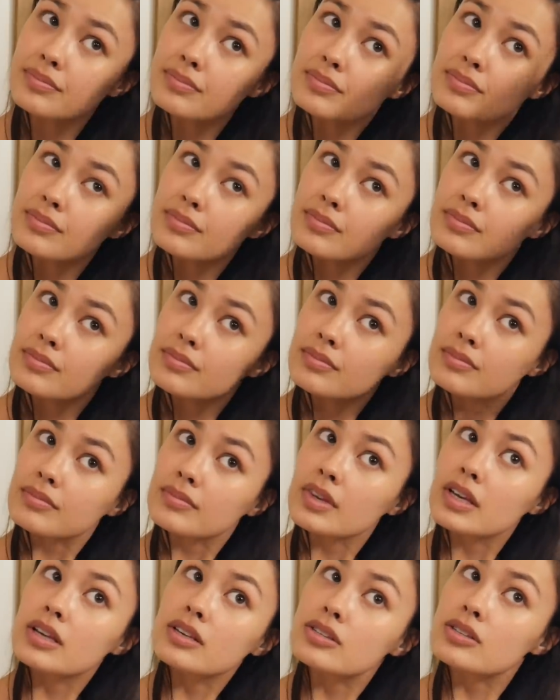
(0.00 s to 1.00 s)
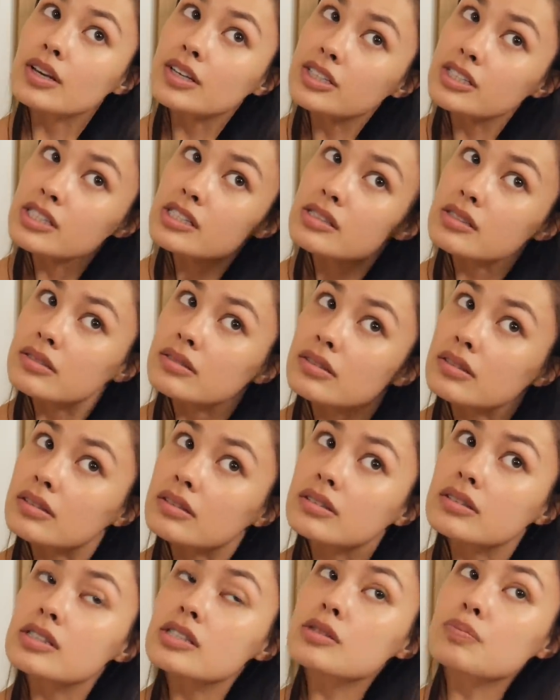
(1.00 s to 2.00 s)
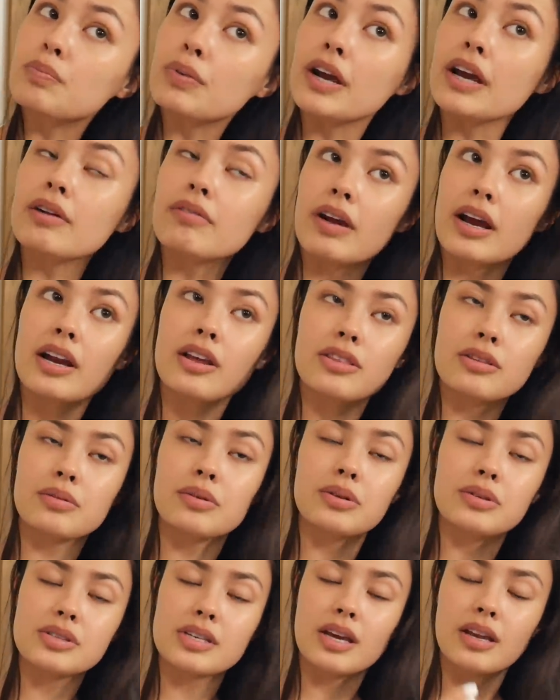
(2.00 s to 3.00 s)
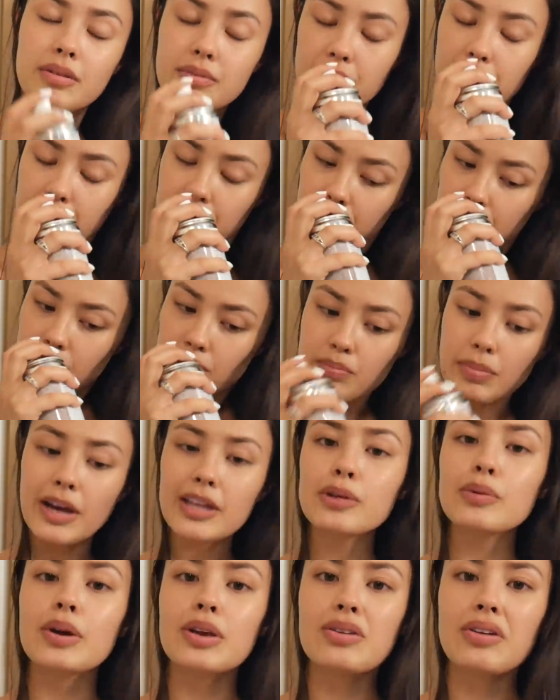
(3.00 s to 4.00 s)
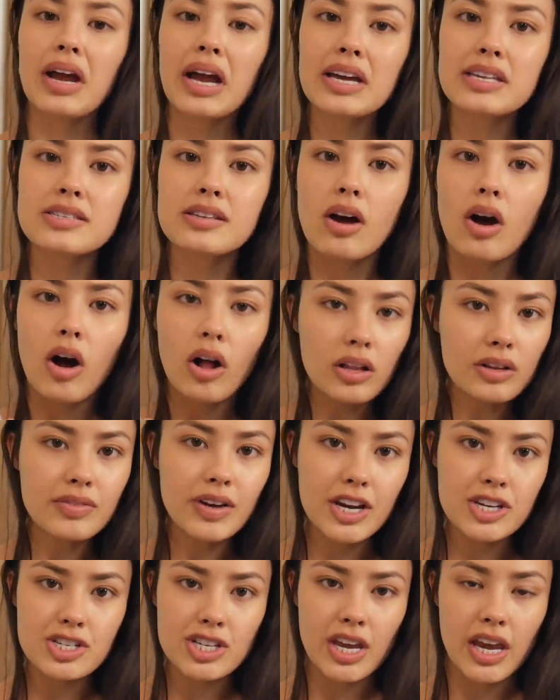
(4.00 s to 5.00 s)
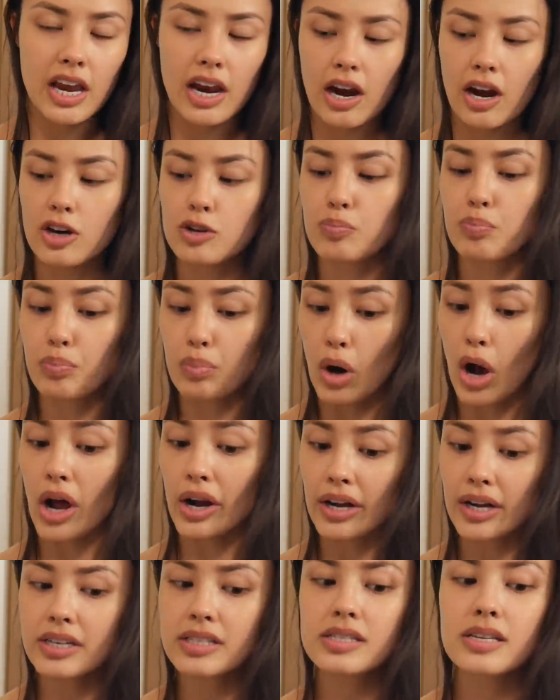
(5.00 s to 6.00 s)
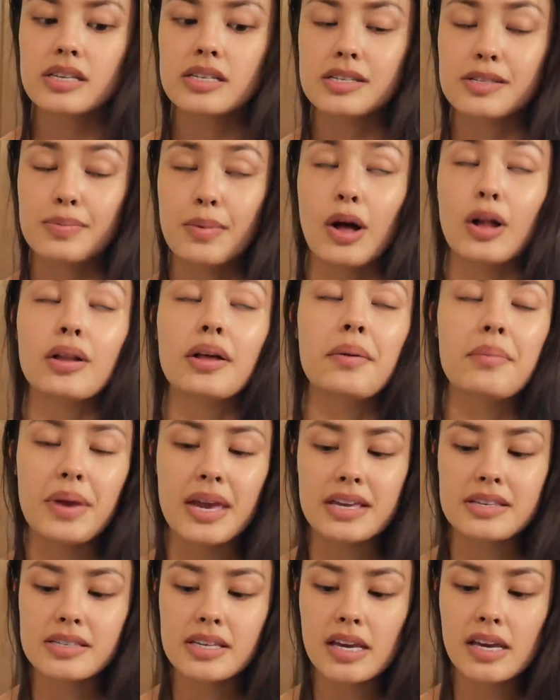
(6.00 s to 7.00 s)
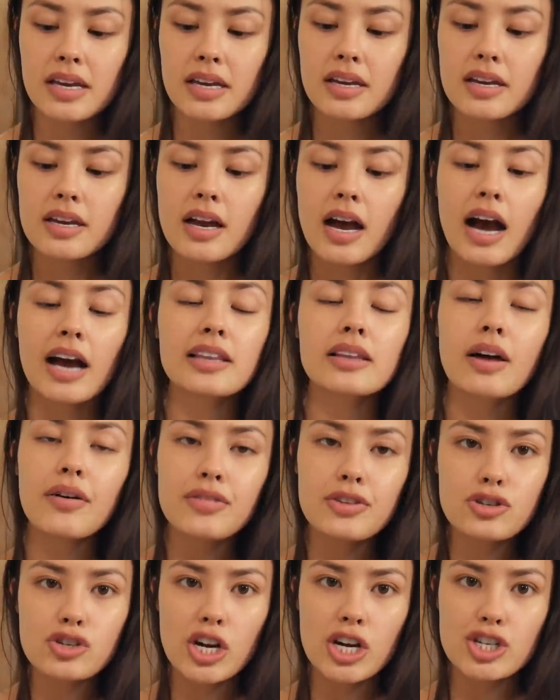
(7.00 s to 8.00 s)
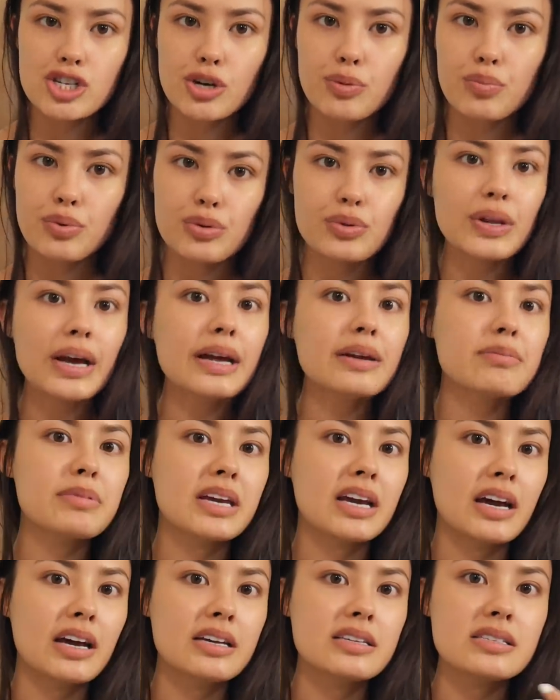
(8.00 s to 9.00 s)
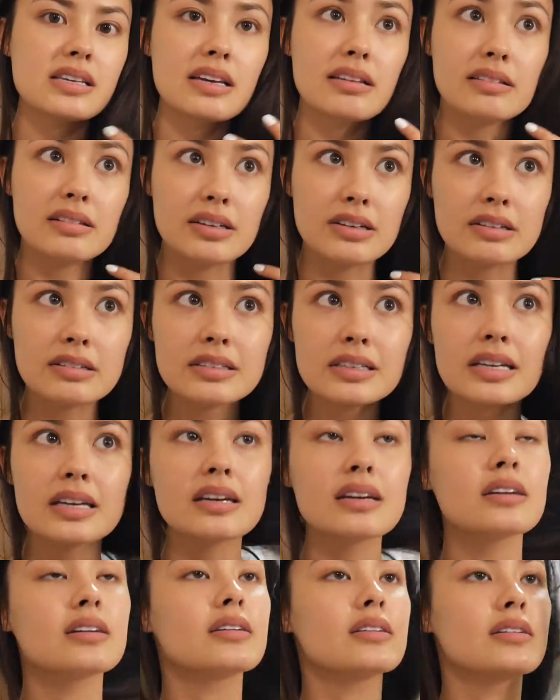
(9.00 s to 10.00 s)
So I just spray it right at the roots. And by the way, you guys, all of IGK Hair products smell amazing. I love their dry shampoo line because it literally,